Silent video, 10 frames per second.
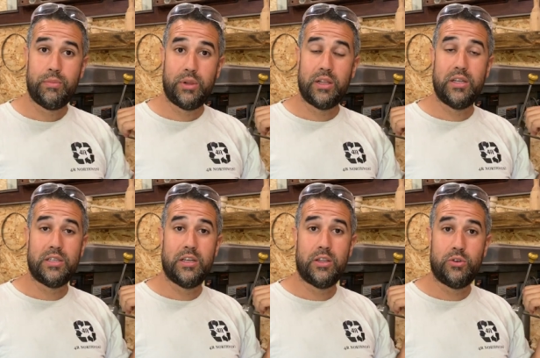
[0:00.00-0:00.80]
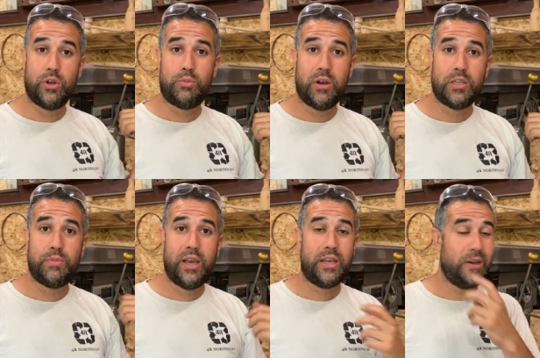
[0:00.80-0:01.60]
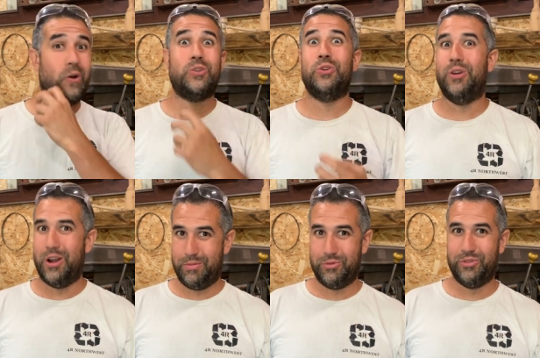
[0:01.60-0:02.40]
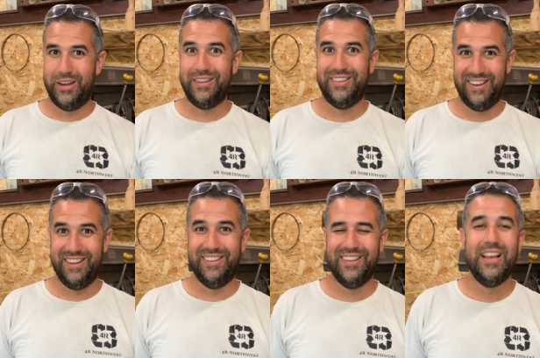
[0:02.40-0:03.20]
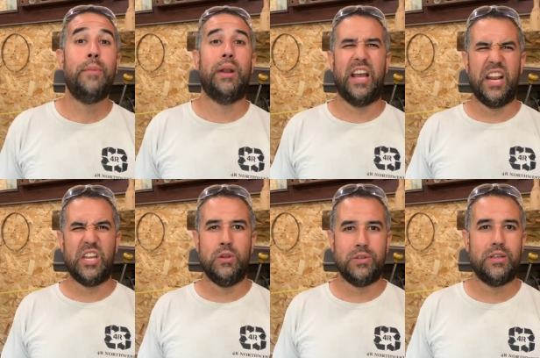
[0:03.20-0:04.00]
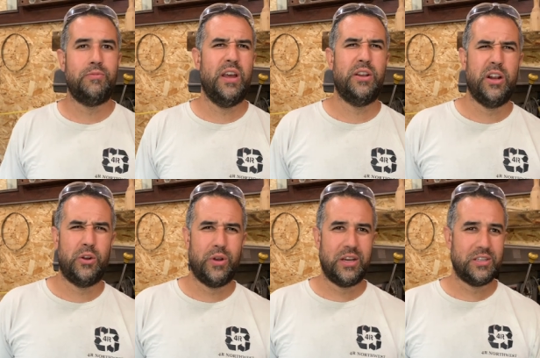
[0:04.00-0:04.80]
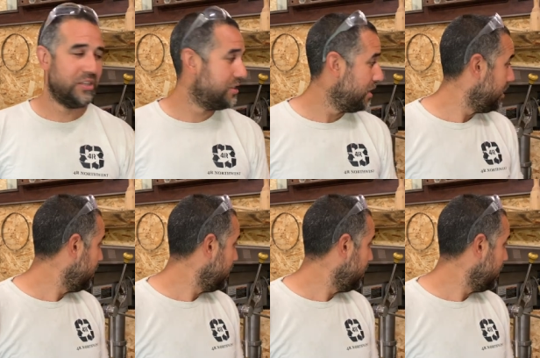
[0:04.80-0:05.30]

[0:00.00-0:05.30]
Plug these into the drill press back here. Also a Harbor Freight, yeah. But I got it used, I found it on Craigslist.